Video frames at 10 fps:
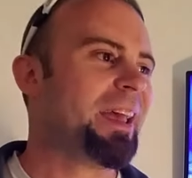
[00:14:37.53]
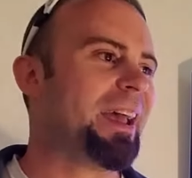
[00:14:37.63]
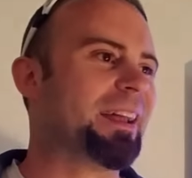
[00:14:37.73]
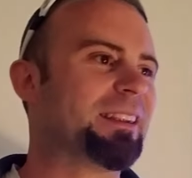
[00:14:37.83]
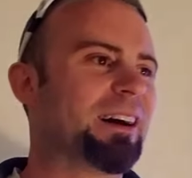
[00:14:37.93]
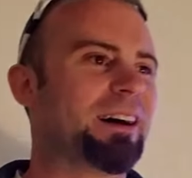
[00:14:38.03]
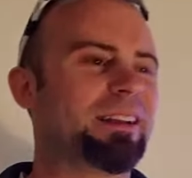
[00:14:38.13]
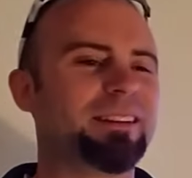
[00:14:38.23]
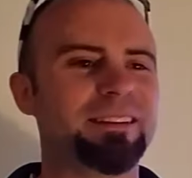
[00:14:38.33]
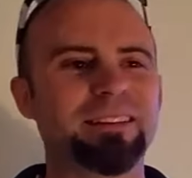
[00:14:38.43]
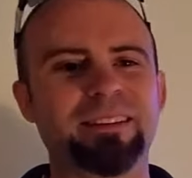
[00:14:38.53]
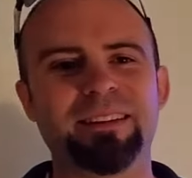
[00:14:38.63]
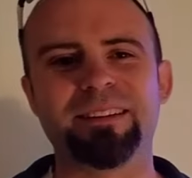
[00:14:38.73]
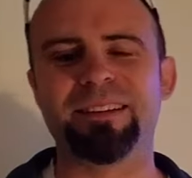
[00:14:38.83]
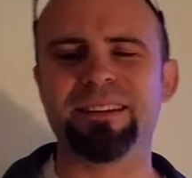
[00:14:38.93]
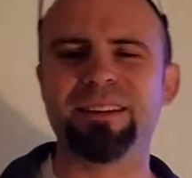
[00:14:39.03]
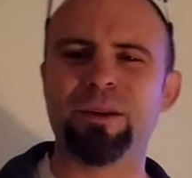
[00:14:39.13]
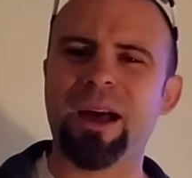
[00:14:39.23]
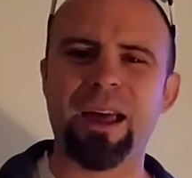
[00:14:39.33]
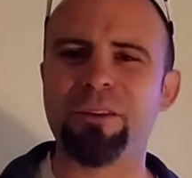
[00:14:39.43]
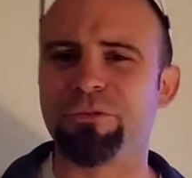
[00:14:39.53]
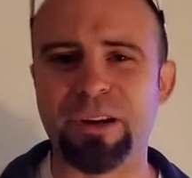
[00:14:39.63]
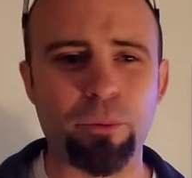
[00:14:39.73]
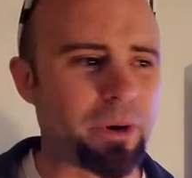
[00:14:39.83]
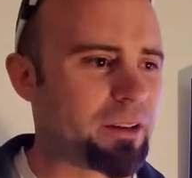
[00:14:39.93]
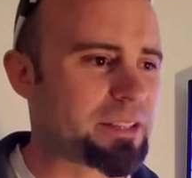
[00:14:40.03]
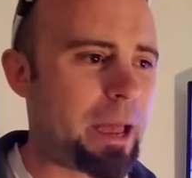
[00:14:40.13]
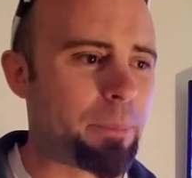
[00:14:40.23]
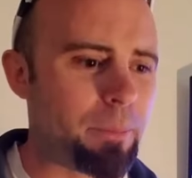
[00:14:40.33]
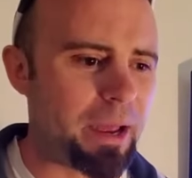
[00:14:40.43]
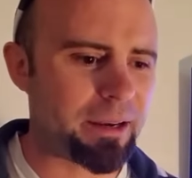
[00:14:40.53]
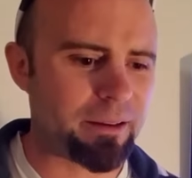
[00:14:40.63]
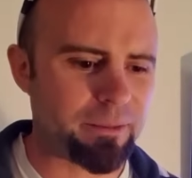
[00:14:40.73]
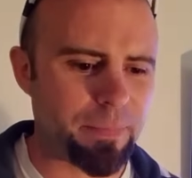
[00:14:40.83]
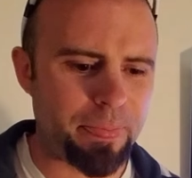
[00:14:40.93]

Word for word: And uh, and uh, I, I, forget what else happened, man. Uh,